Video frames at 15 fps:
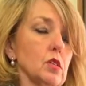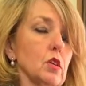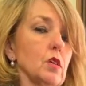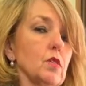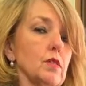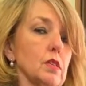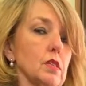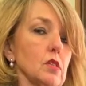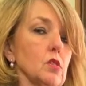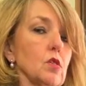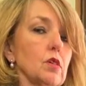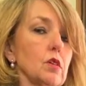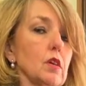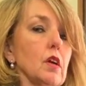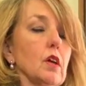So this is
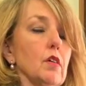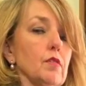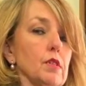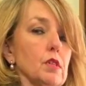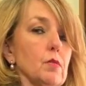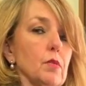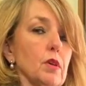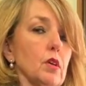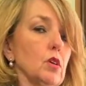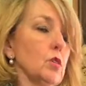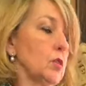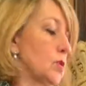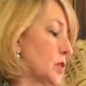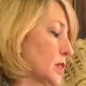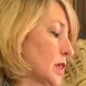not somebody
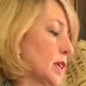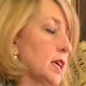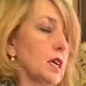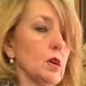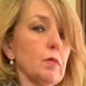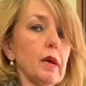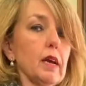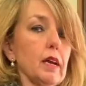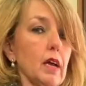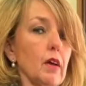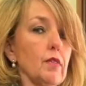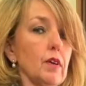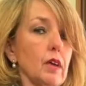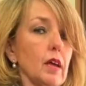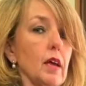who's thinking about
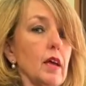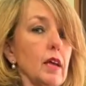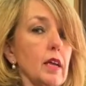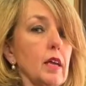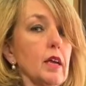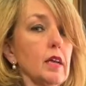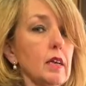having a